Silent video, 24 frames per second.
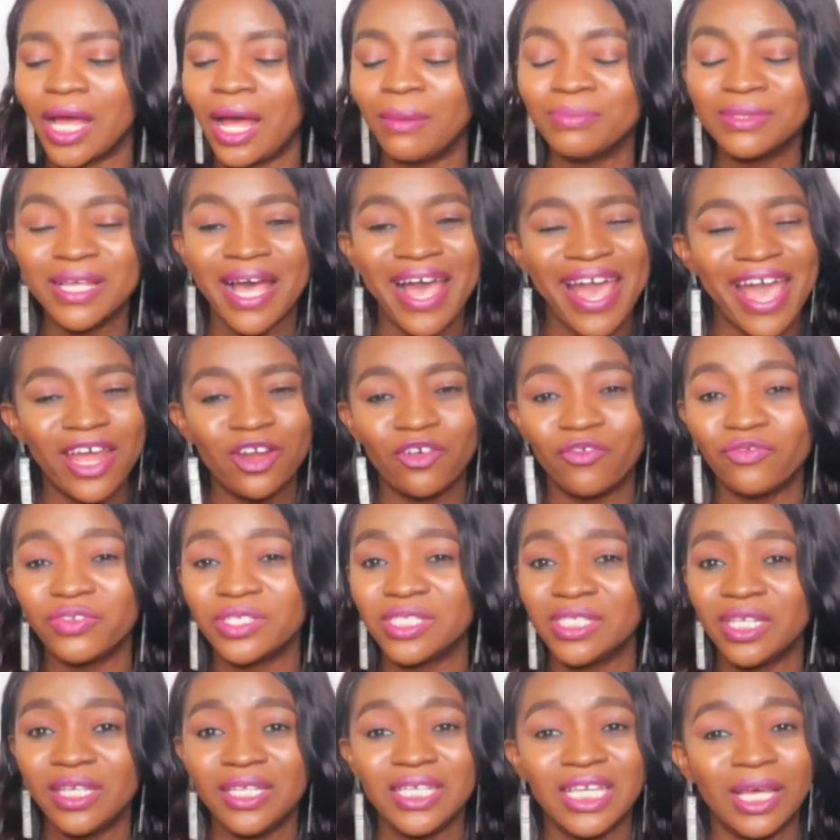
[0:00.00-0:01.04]
I'm tired
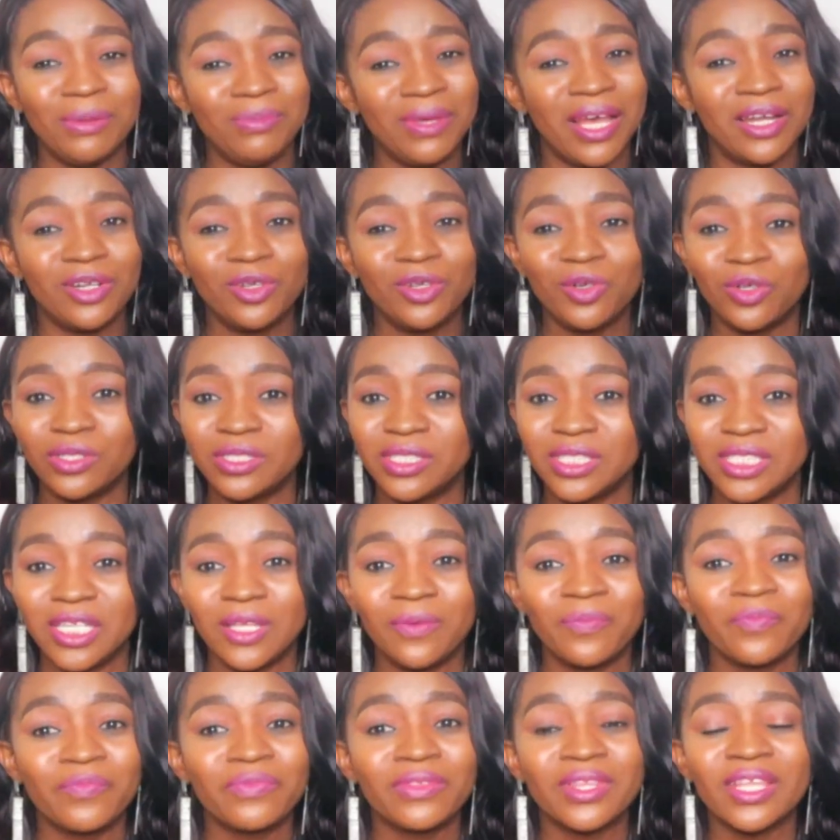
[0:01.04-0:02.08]
of seeing Yemi and
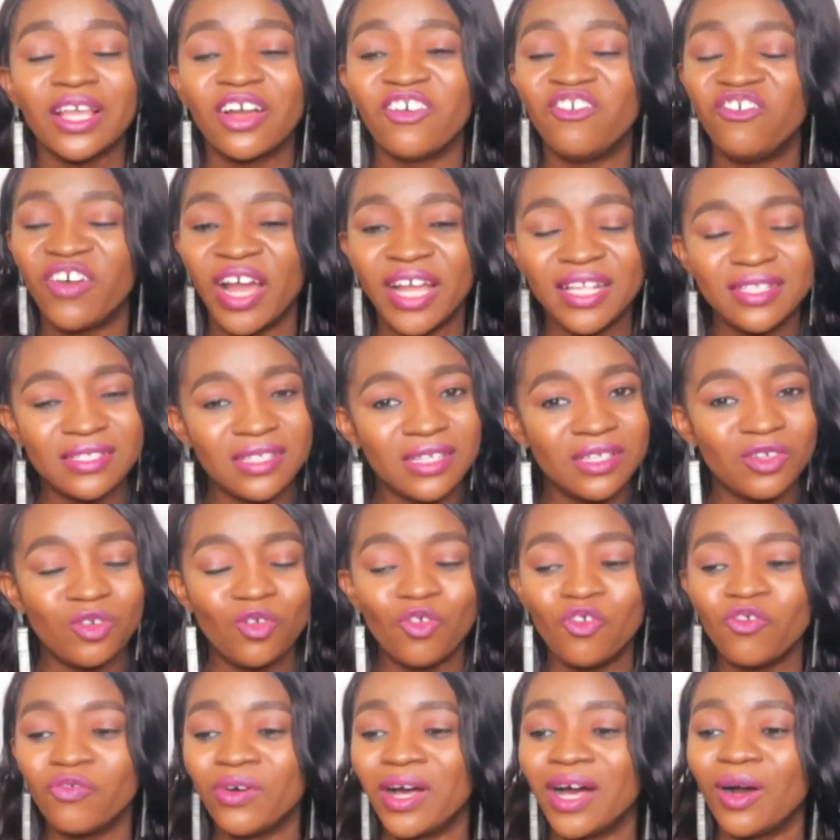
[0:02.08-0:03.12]
Kosi fighting
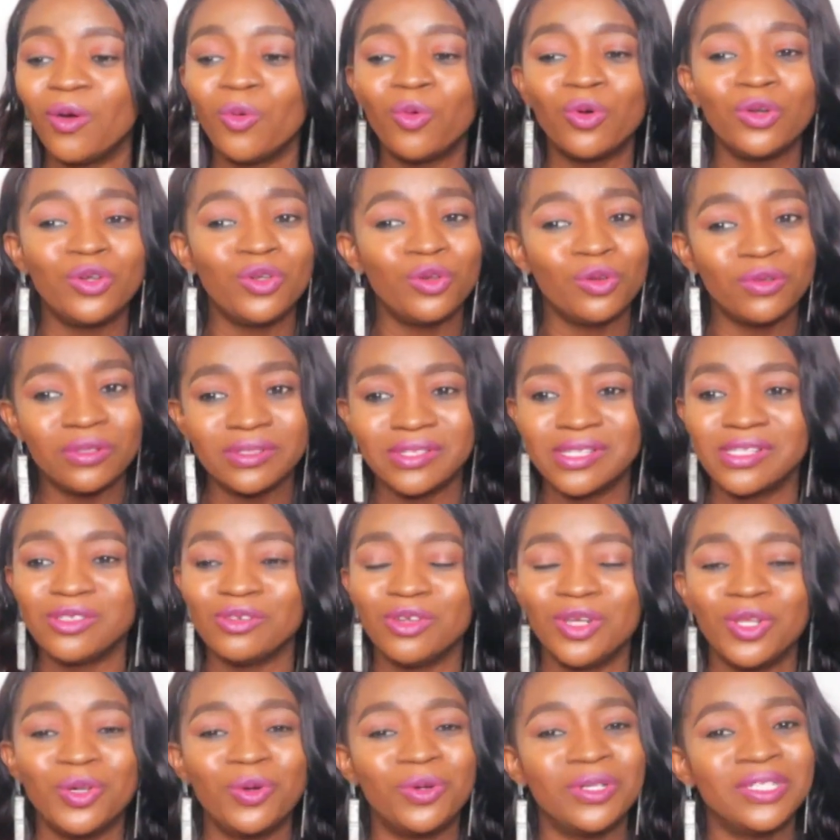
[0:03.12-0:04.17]
over one nonsense
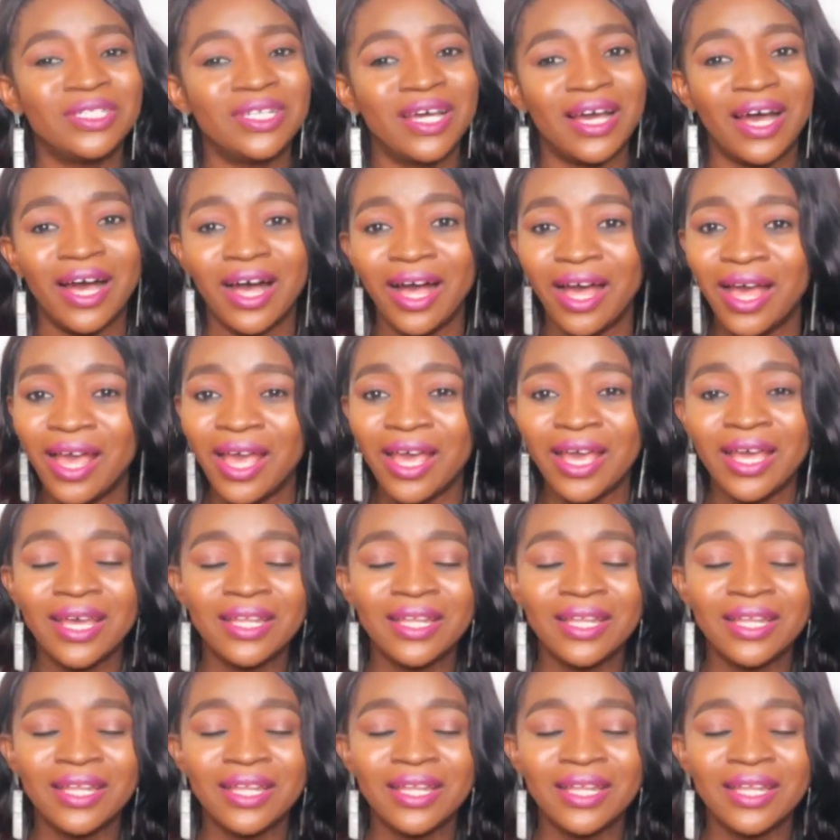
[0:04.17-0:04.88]
or the other.